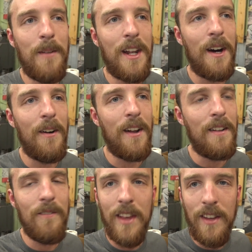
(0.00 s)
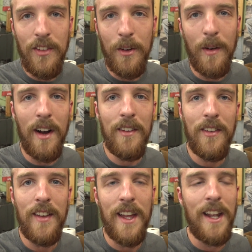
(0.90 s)
you know, and it leads to
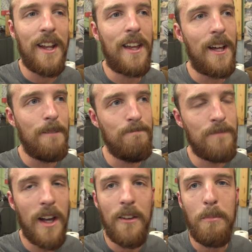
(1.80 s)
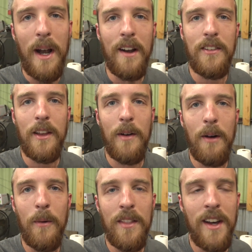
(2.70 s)
rust and it can cause bearings to go out
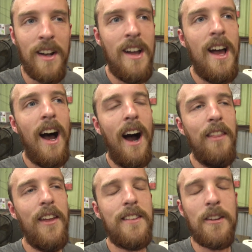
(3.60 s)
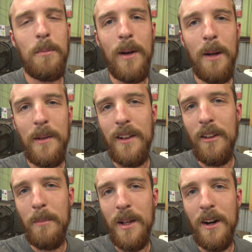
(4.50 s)
and whatnot. I think that's probably a
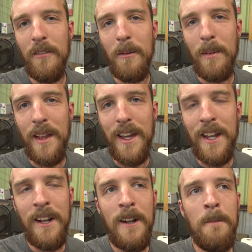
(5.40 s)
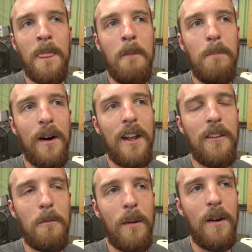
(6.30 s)
little bit overplayed but
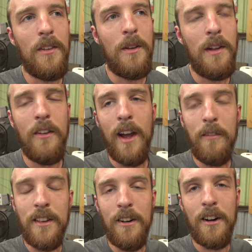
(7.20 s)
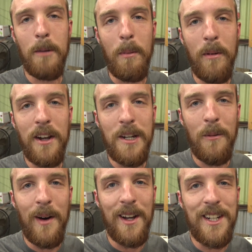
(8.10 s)
as opposed to either having to hook up a pressure
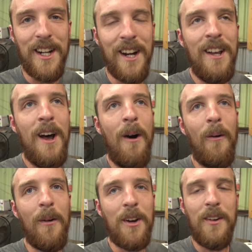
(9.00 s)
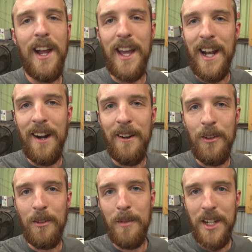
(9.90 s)
washer or drag an air
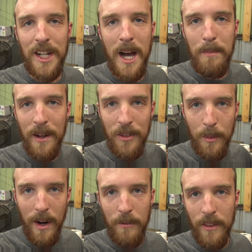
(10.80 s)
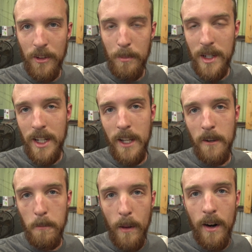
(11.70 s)
hose from the shop out to wherever this machine
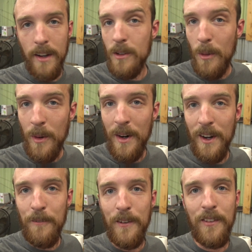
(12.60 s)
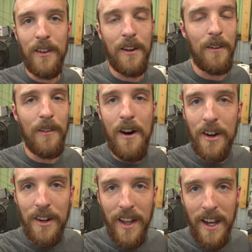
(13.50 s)
is parked, or if it's a
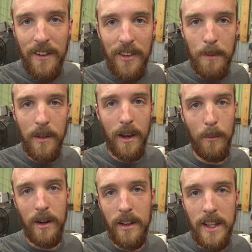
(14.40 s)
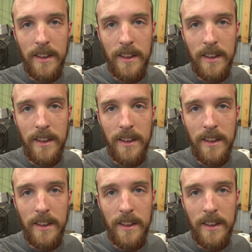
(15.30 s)
longer day or something and I want to clean